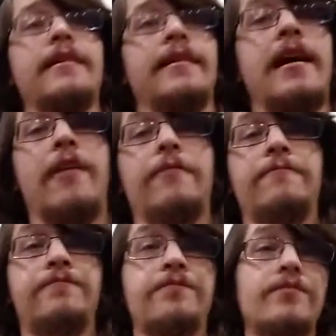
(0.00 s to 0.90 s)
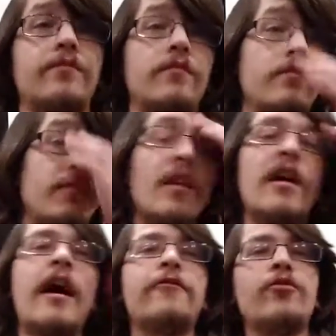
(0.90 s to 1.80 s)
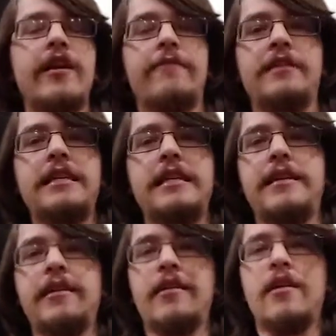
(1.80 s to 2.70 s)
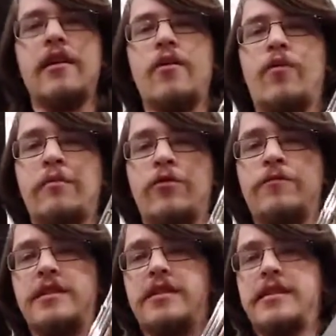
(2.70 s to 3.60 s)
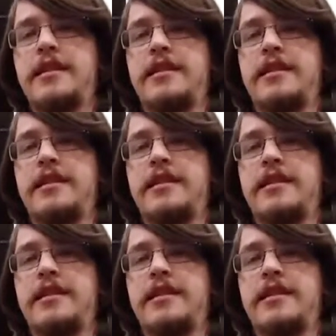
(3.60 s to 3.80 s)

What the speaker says: Now, after we have D, we move to C.